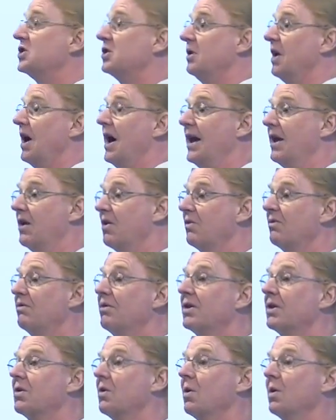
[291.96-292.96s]
a lot over
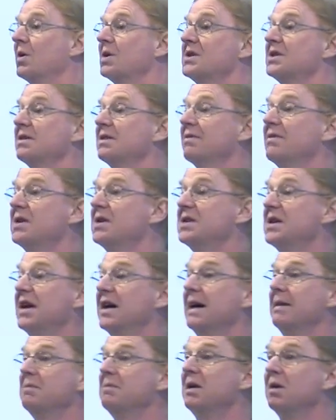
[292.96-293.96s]
the course of the
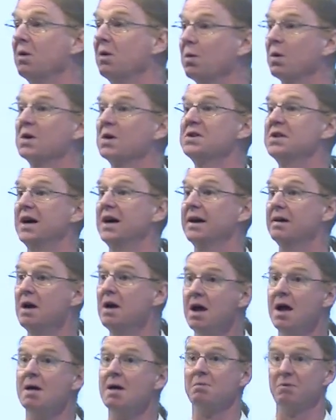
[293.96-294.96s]
time they were worked on
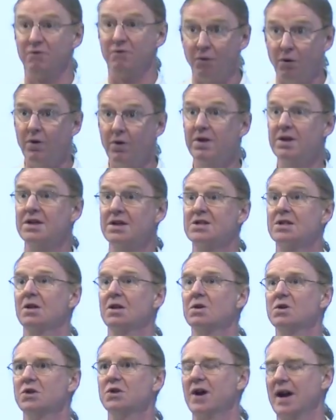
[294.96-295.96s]
before the
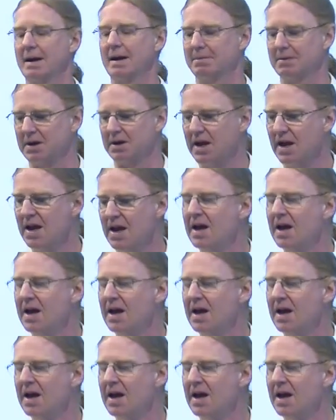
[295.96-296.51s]
disclosure happened.